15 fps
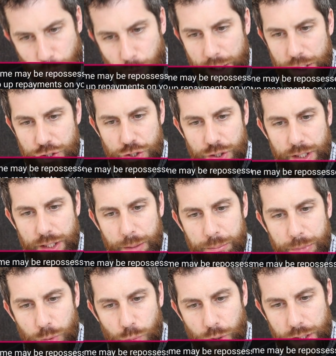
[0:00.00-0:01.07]
question
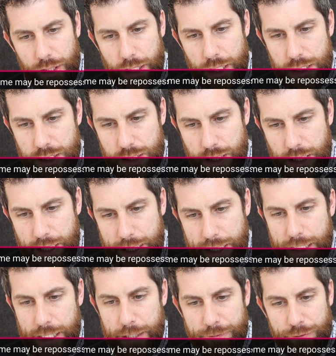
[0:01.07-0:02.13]
number one is
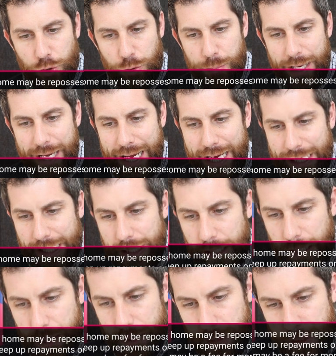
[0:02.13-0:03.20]
from
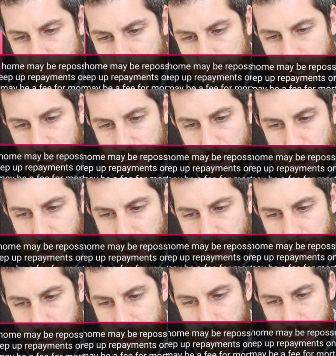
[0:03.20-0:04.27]
Erin, and she
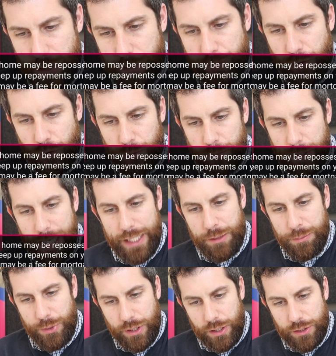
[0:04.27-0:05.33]
is from
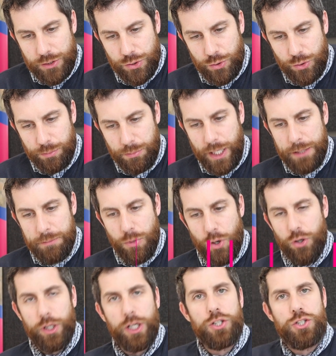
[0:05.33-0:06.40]
Edinburgh. So my
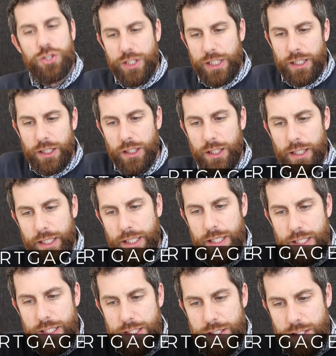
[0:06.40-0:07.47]
mortgage deal
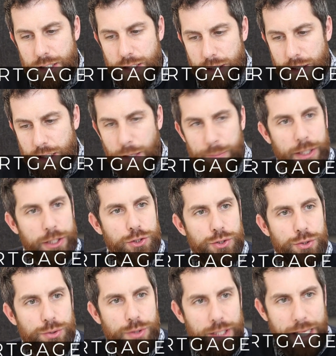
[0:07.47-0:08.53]
is coming
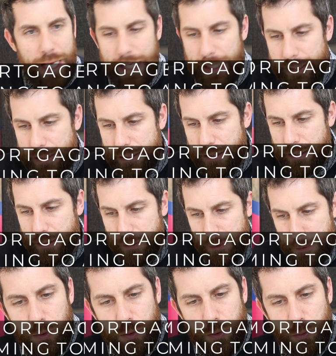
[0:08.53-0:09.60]
to an end.
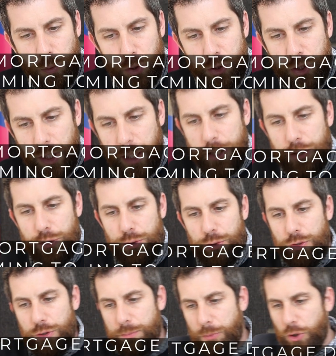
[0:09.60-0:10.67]
What should I do?
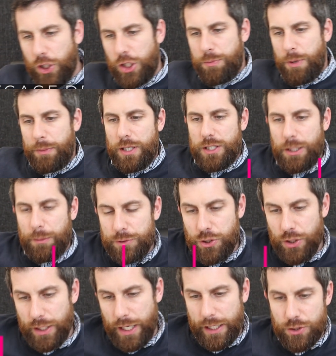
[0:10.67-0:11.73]
The mortgage payment is coming
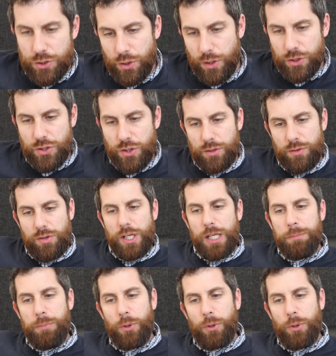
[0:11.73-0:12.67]
to an end. So there's three